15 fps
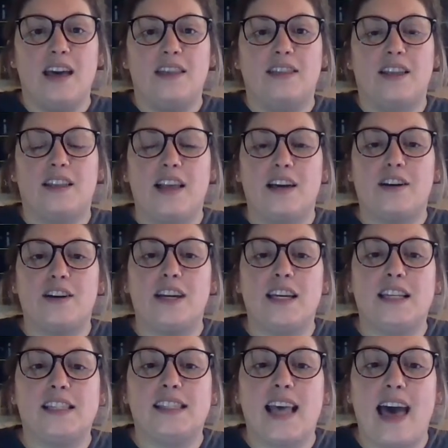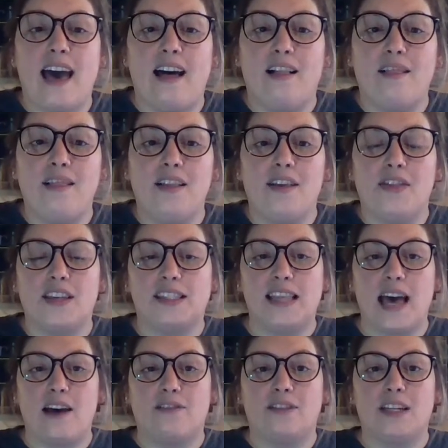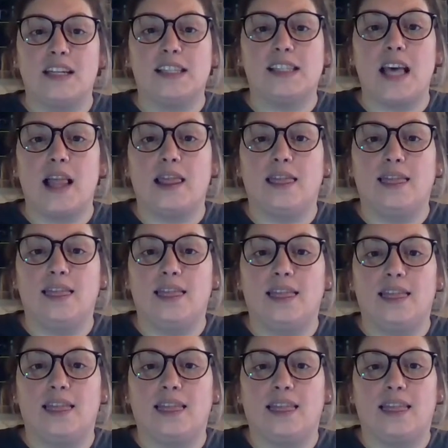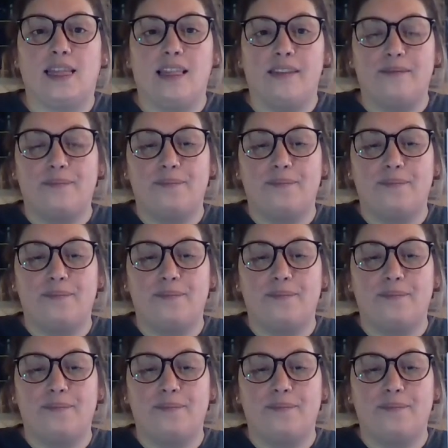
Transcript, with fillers: The letter is L. The sound is l.